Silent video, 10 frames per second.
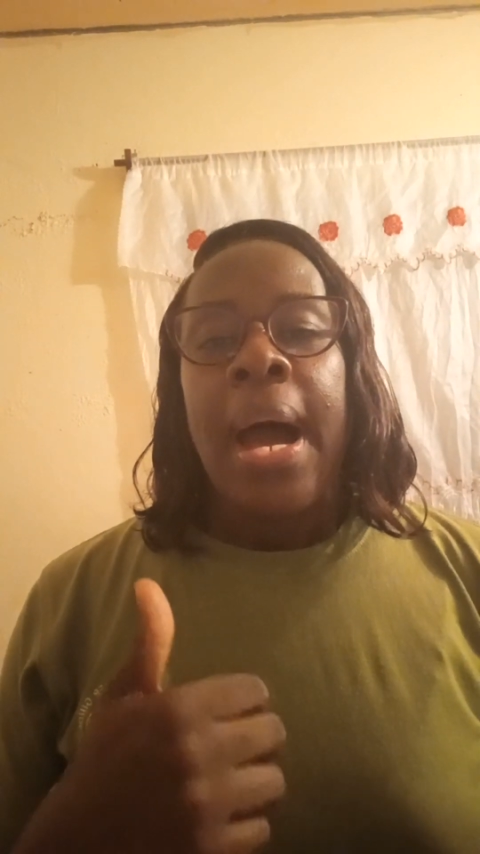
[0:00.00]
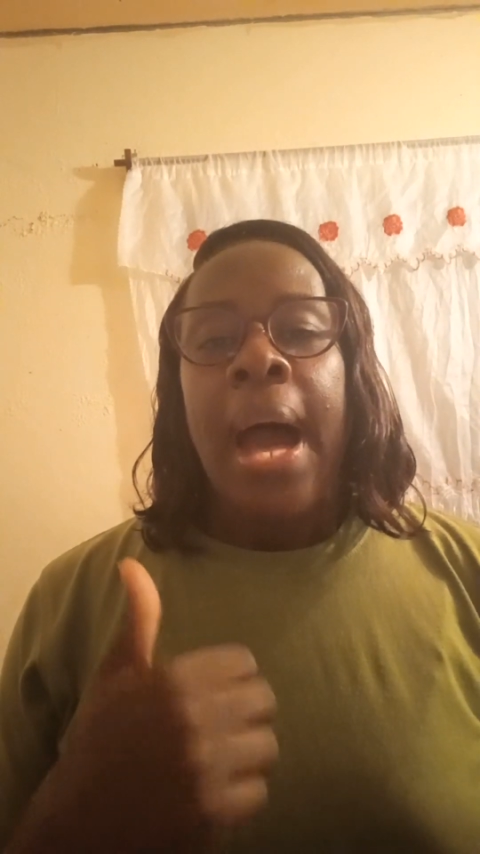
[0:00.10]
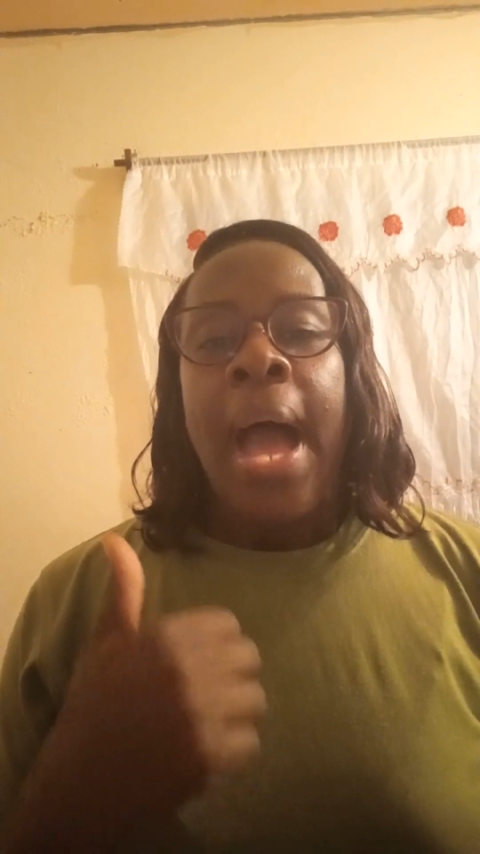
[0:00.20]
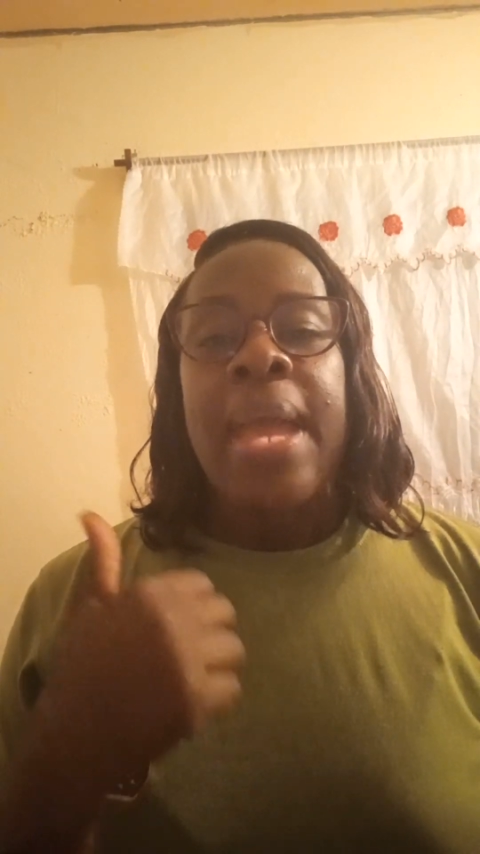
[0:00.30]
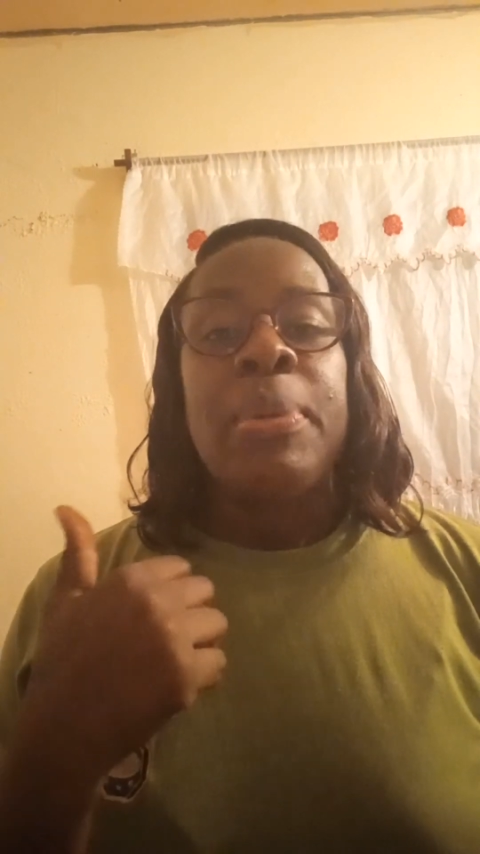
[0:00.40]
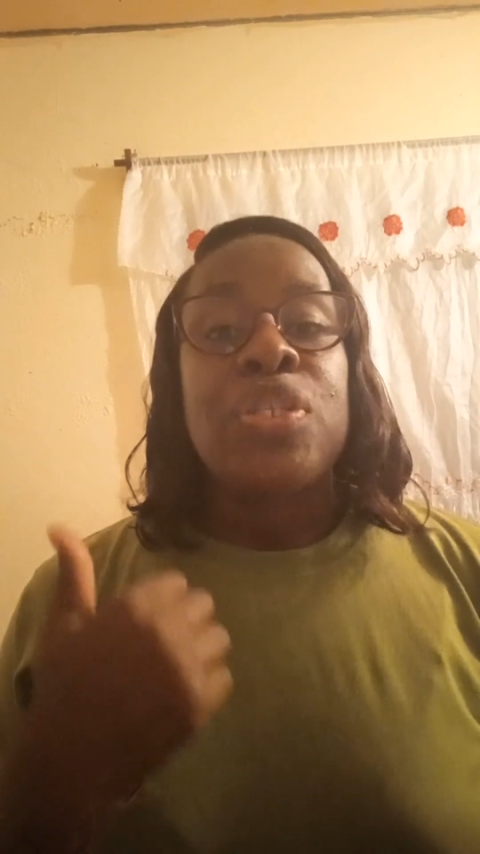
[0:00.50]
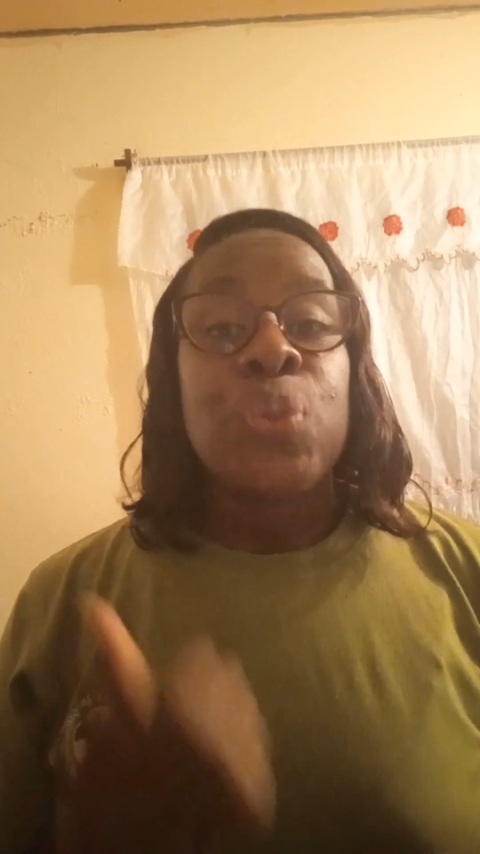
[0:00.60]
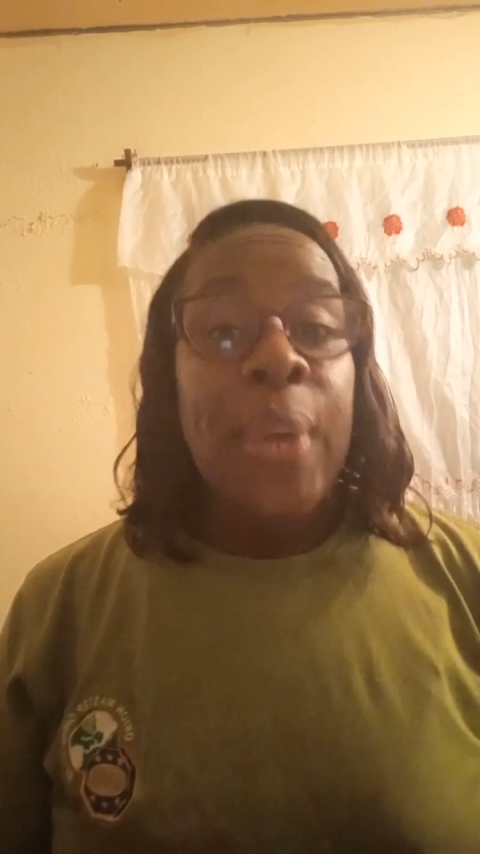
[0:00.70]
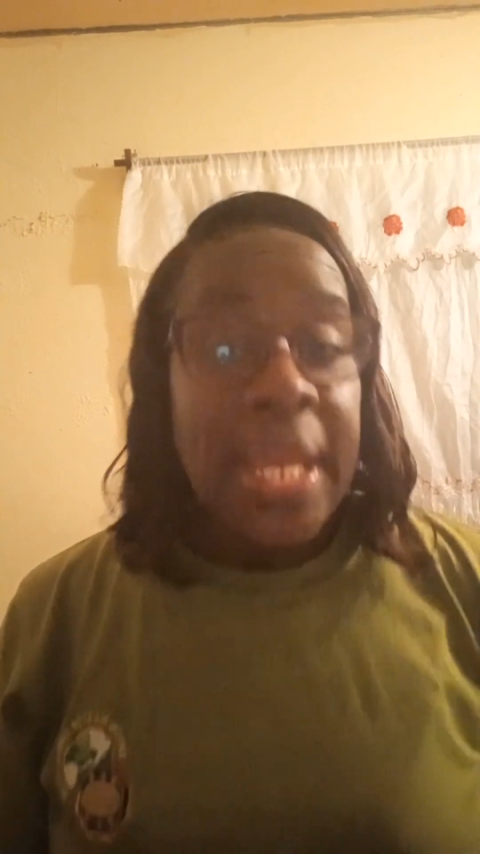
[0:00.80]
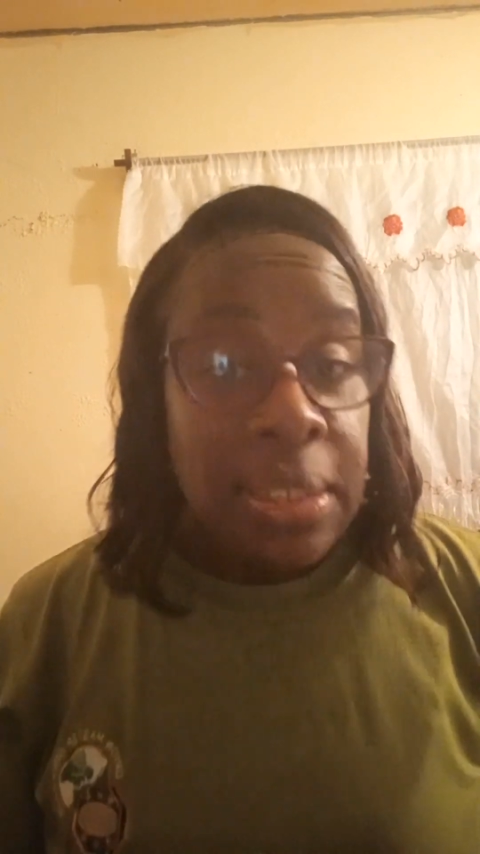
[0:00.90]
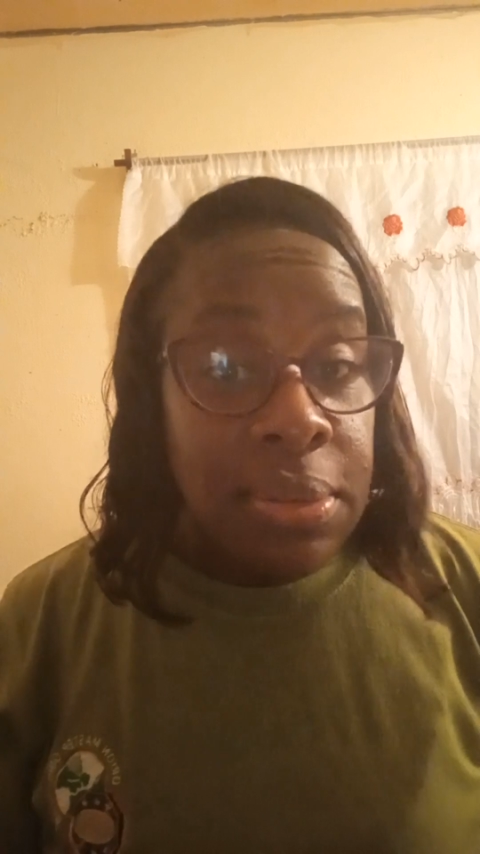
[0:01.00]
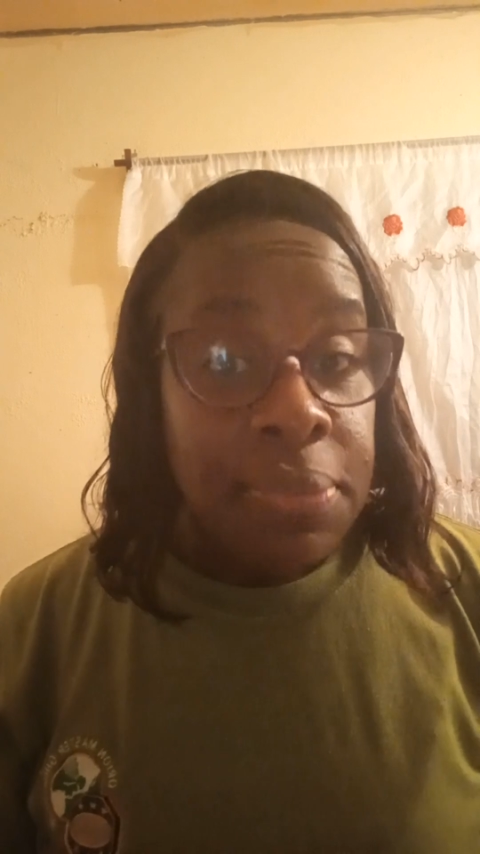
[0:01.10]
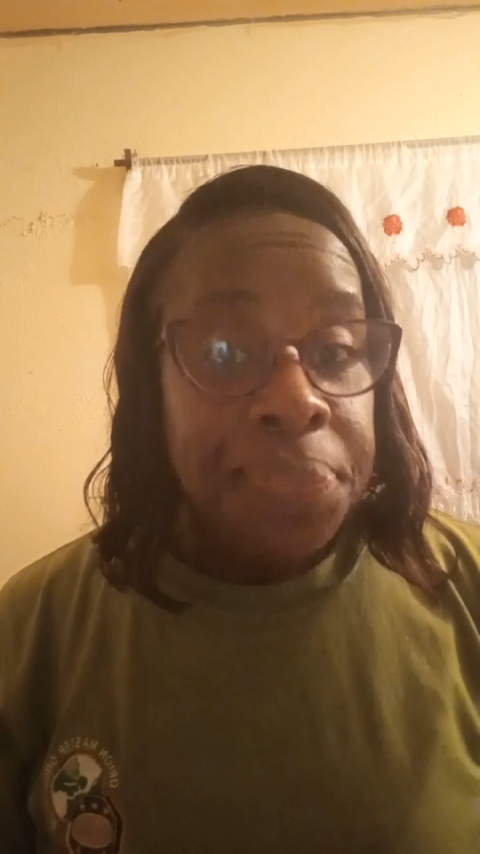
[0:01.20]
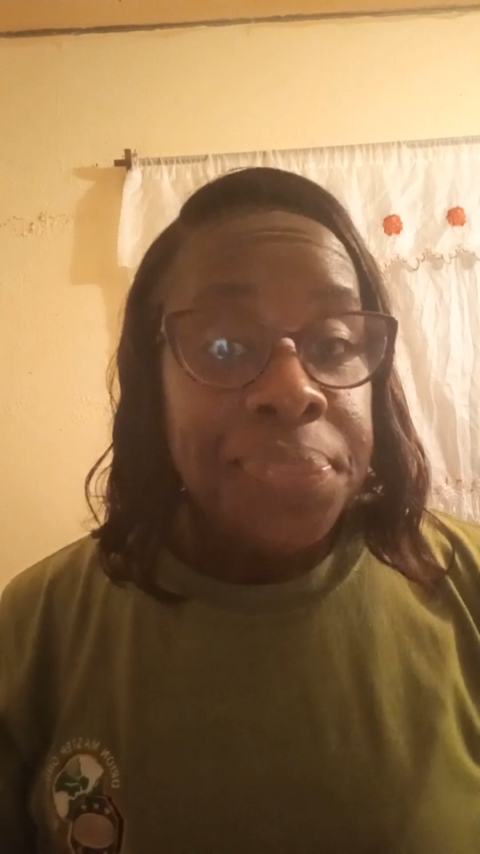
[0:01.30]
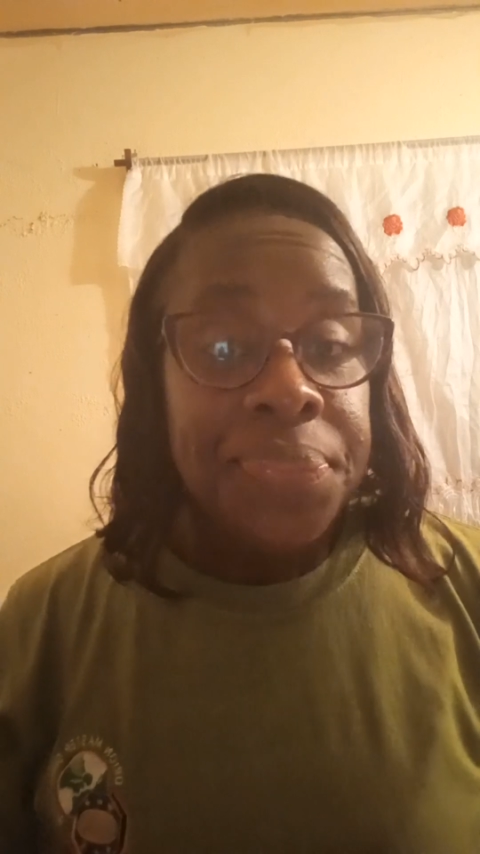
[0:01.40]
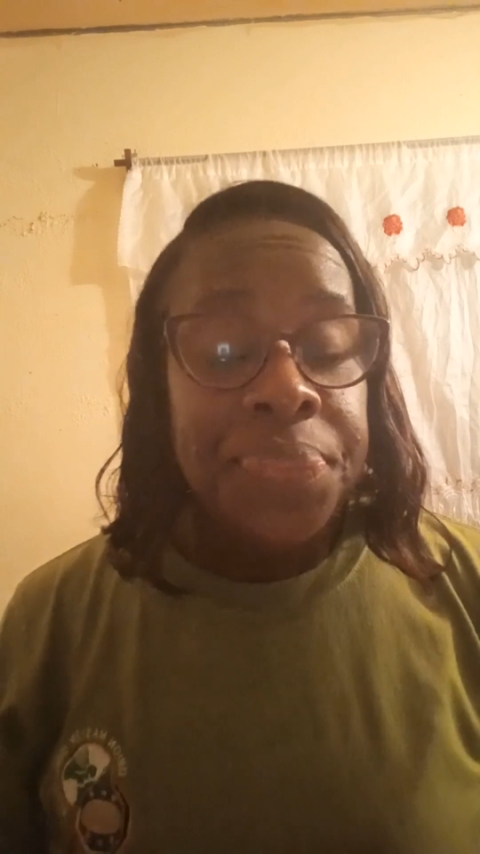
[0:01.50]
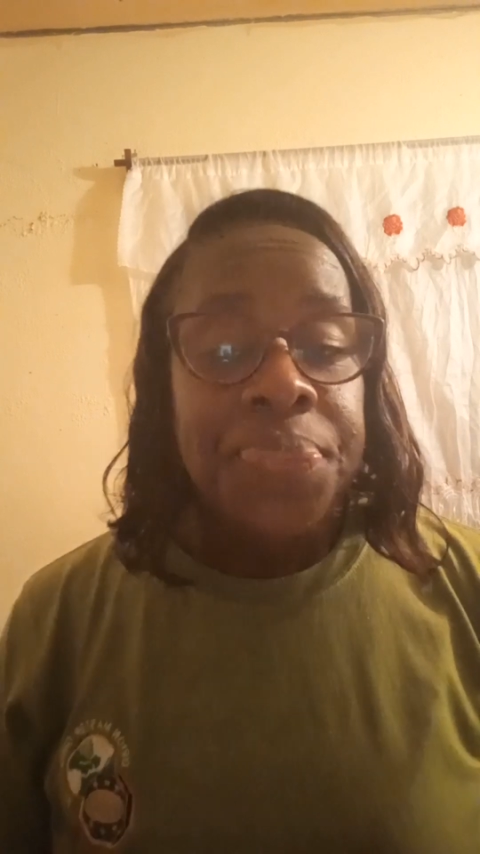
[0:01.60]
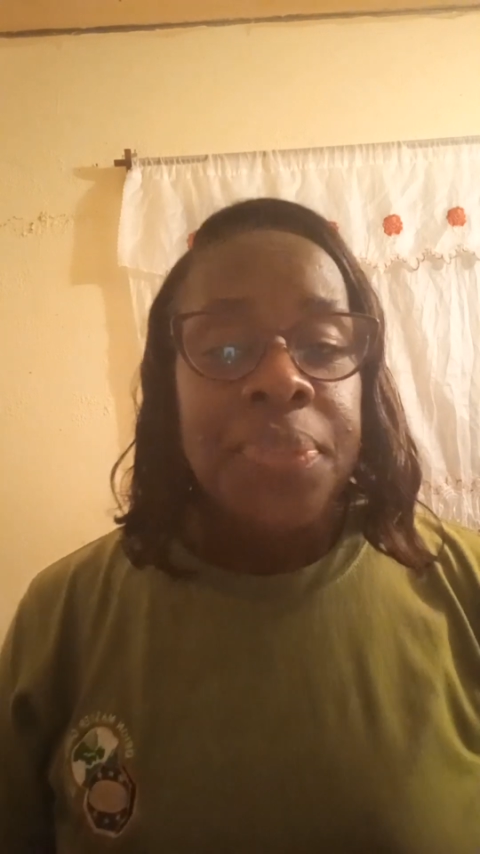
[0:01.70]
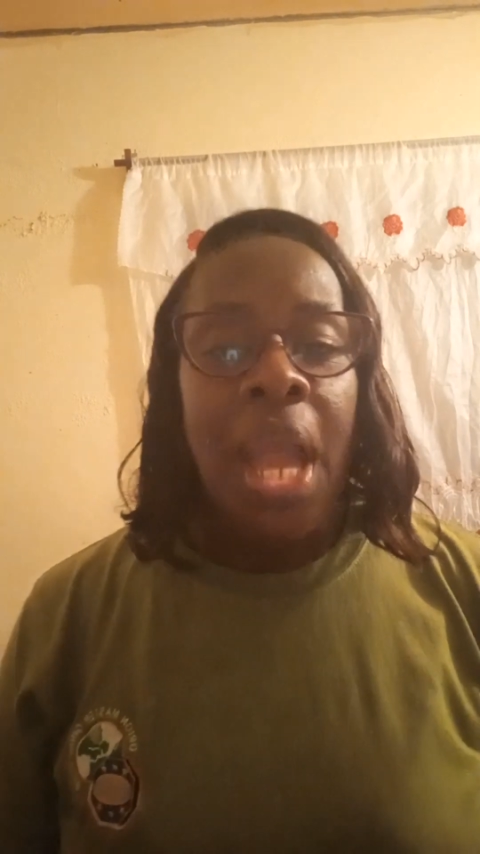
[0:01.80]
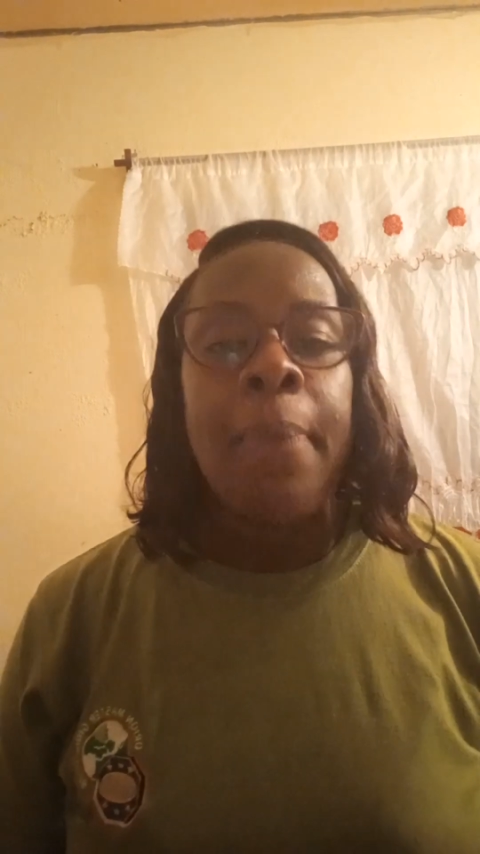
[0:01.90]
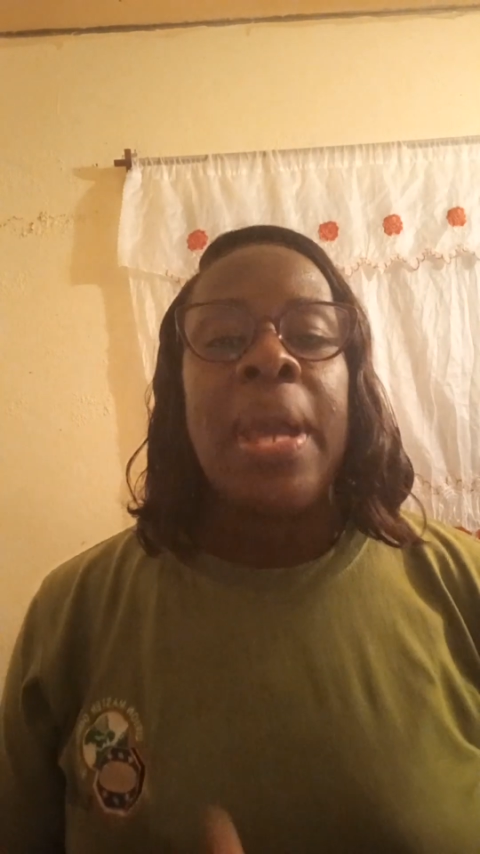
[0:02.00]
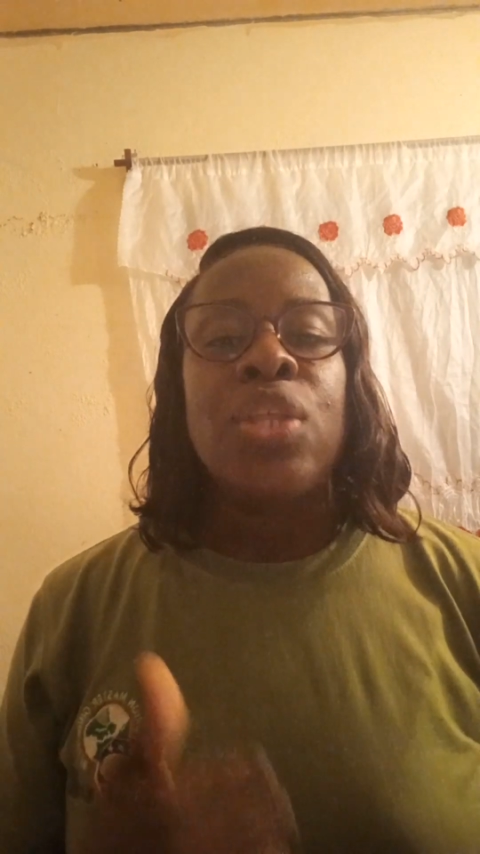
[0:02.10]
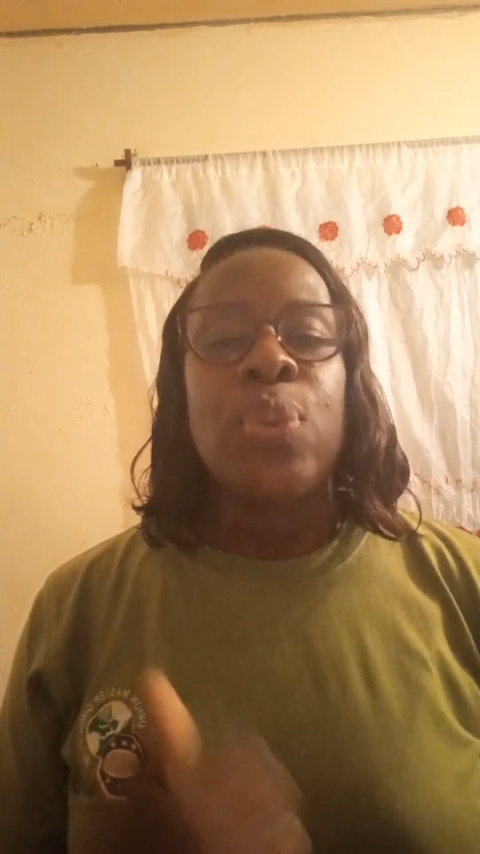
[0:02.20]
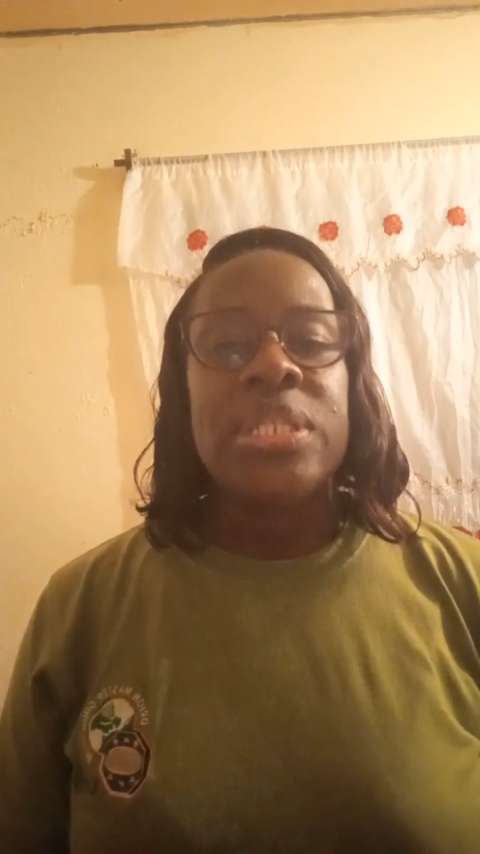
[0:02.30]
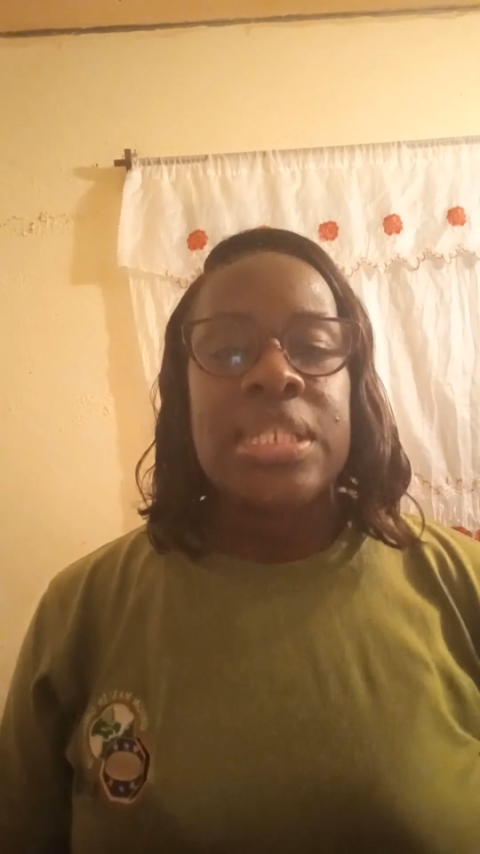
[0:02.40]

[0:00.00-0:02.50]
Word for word: I am a twin and my twin